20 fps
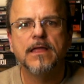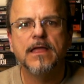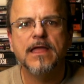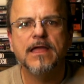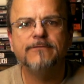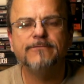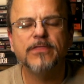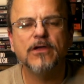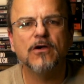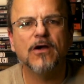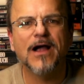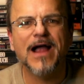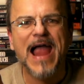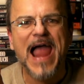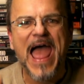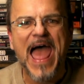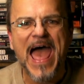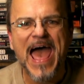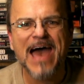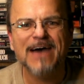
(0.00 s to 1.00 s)
If there are
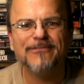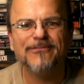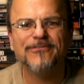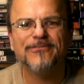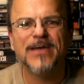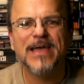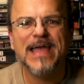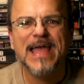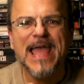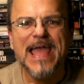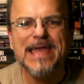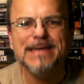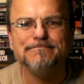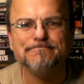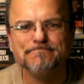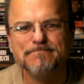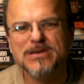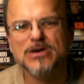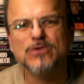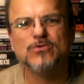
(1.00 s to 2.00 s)

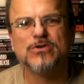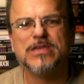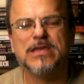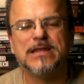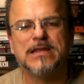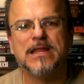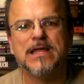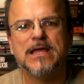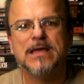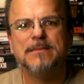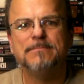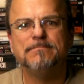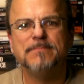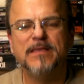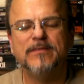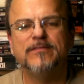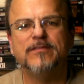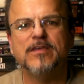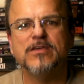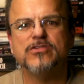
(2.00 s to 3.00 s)
500,000
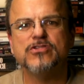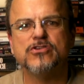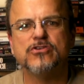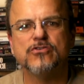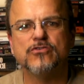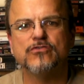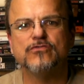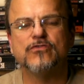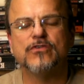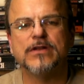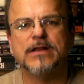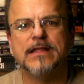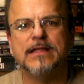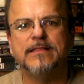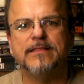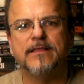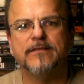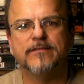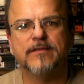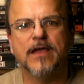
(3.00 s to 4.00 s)
missing children
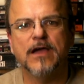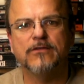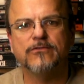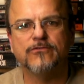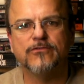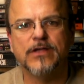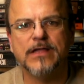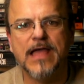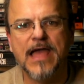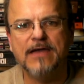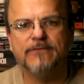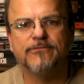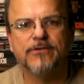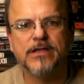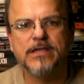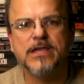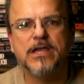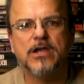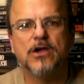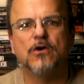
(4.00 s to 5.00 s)
in this country every
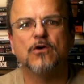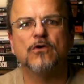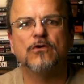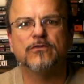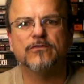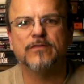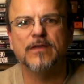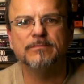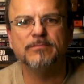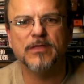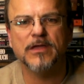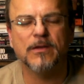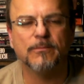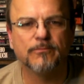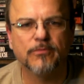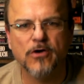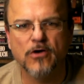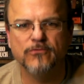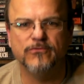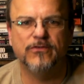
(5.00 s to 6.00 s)
year, or something
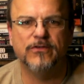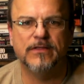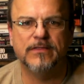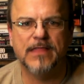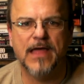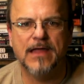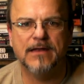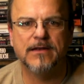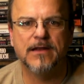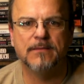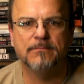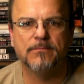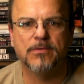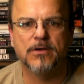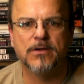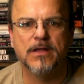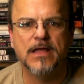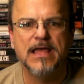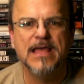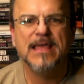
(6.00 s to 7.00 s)
approaching that
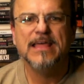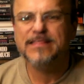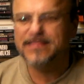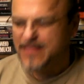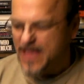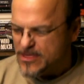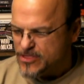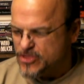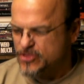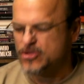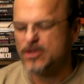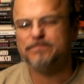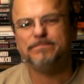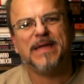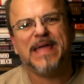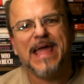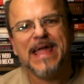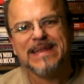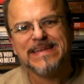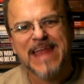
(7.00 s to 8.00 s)
number, this should
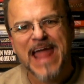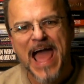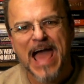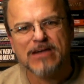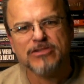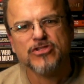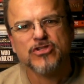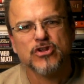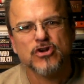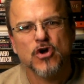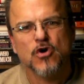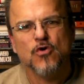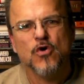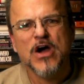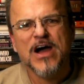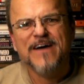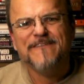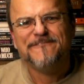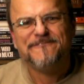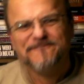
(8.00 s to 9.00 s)
be a national
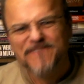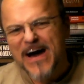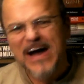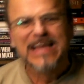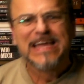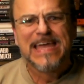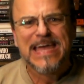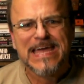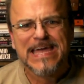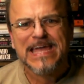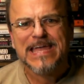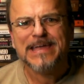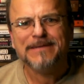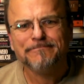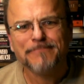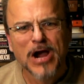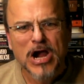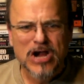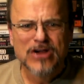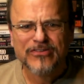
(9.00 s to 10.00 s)
fucking
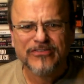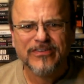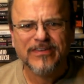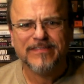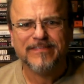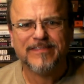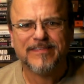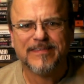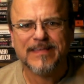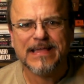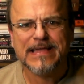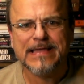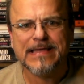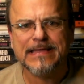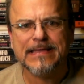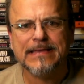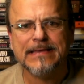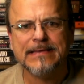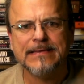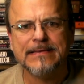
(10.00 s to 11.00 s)
emergency